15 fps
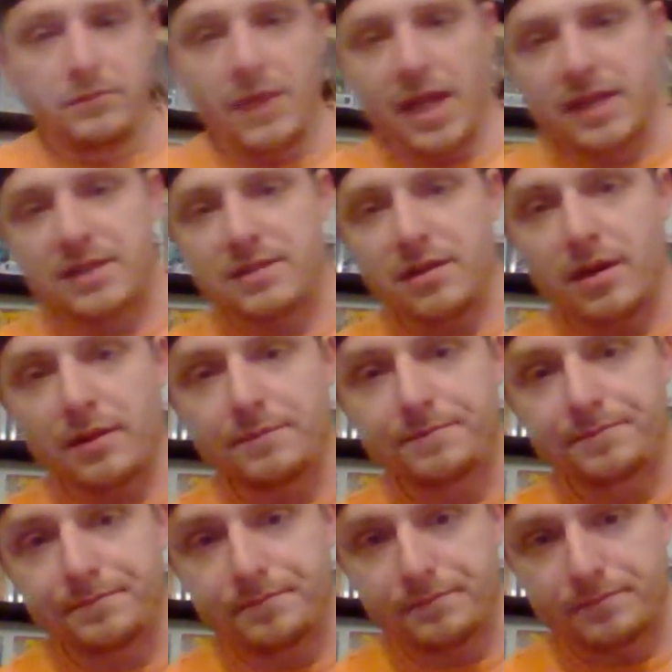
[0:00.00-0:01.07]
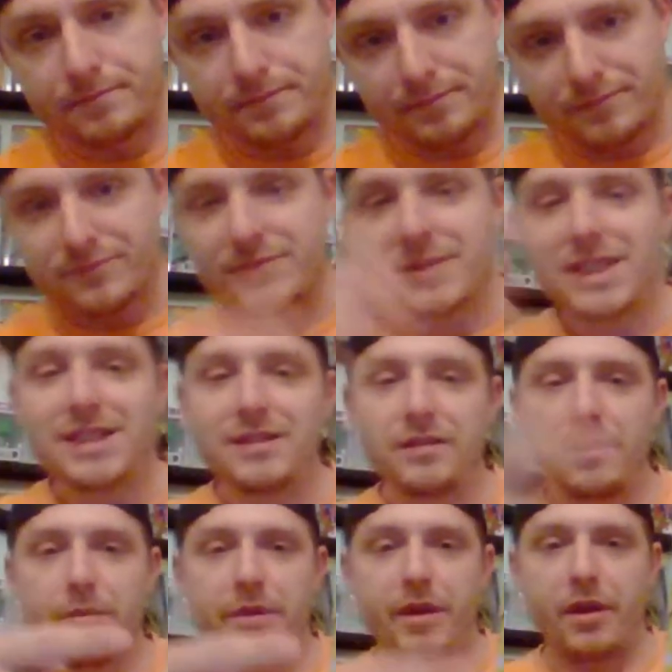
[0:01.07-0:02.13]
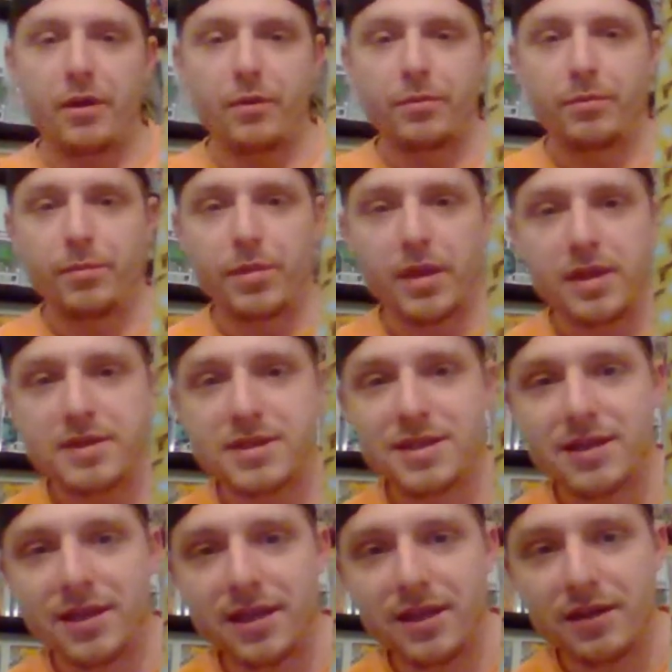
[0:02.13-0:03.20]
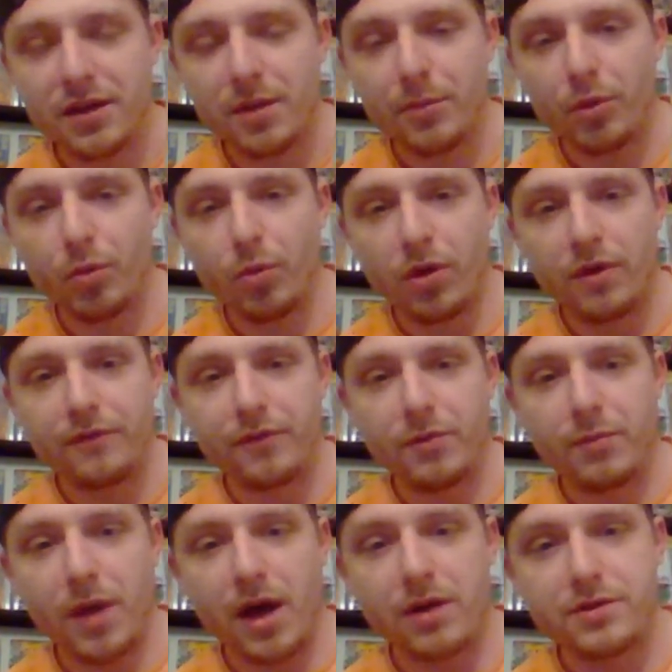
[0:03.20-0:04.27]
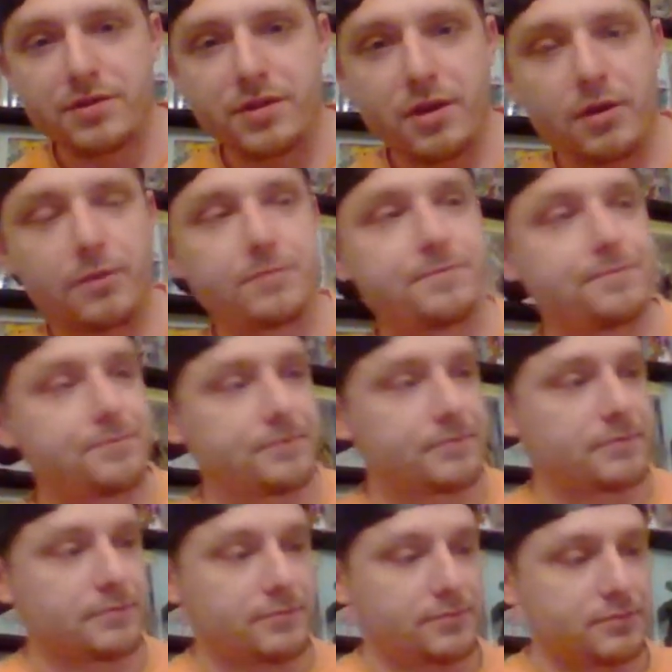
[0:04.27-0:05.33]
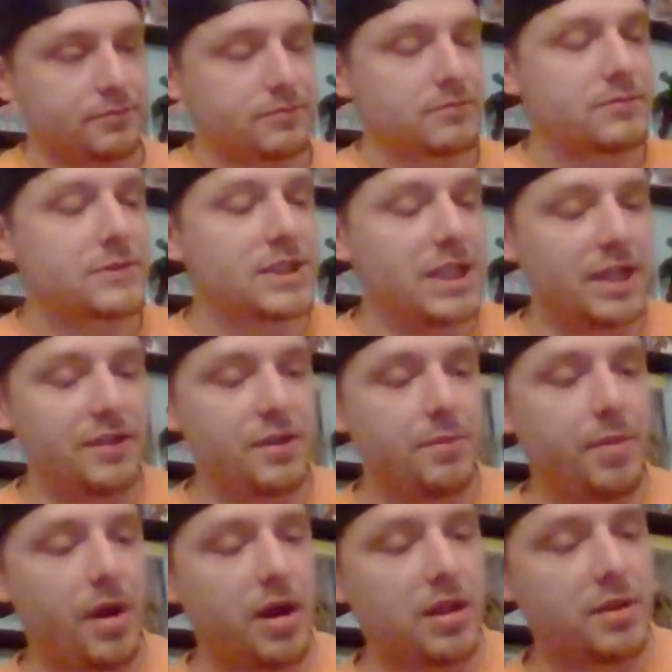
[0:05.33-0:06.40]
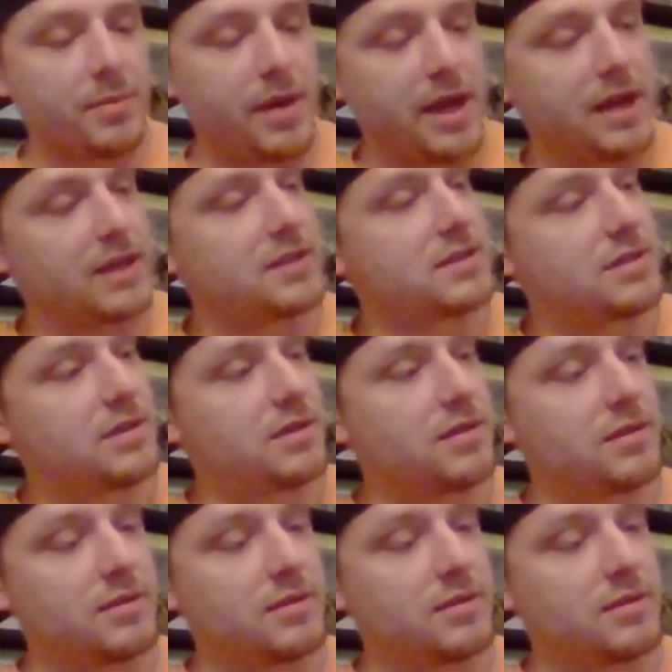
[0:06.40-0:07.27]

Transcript: Next up, there we go. Blood Syndicate number one from Milestone in the poly bags.